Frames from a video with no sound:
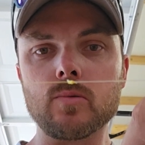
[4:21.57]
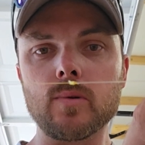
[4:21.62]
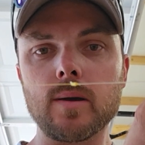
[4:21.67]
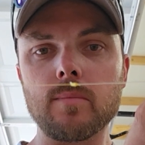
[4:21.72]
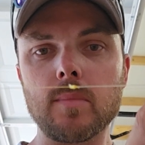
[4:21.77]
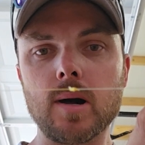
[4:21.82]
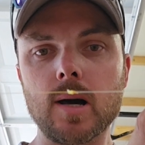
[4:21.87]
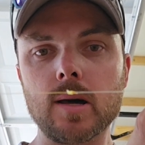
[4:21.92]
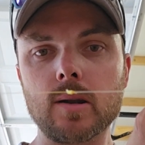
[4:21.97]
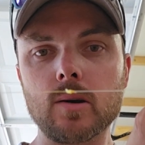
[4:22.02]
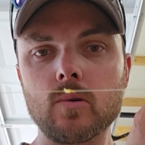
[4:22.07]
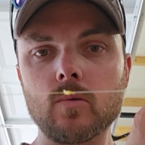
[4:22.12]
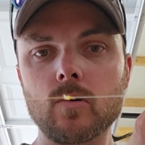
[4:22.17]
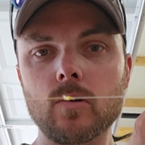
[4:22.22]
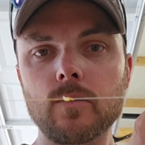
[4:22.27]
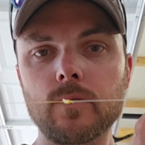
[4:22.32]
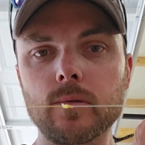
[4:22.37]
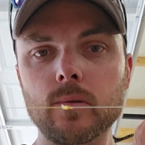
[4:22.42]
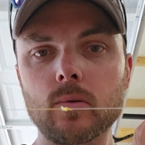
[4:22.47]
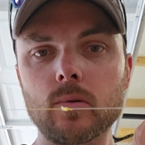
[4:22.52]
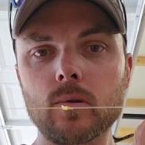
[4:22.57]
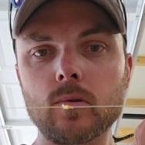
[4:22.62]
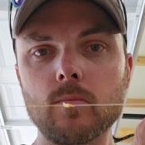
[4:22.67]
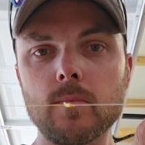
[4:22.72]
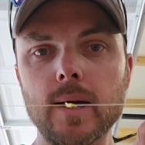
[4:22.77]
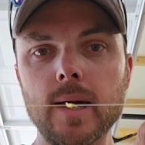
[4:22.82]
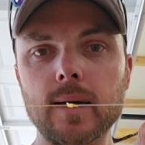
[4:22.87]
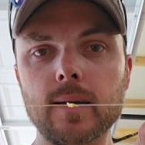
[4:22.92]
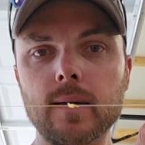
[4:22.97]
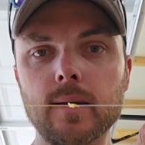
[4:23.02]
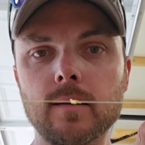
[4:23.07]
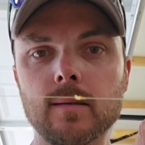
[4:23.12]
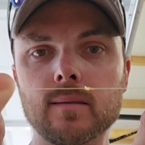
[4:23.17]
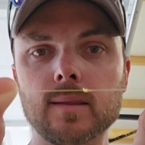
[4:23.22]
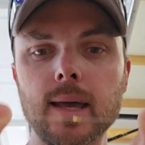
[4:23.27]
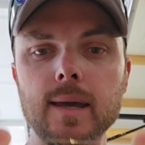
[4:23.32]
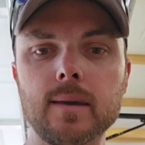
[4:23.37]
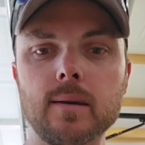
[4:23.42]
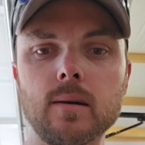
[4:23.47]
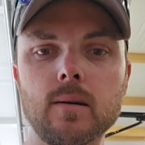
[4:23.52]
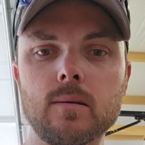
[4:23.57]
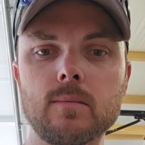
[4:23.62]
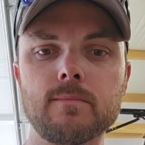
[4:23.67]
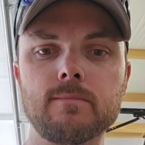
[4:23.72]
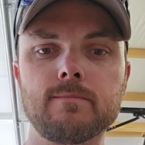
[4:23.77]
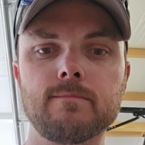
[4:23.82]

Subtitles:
to a mono or a fluoro backing. Thank y'all.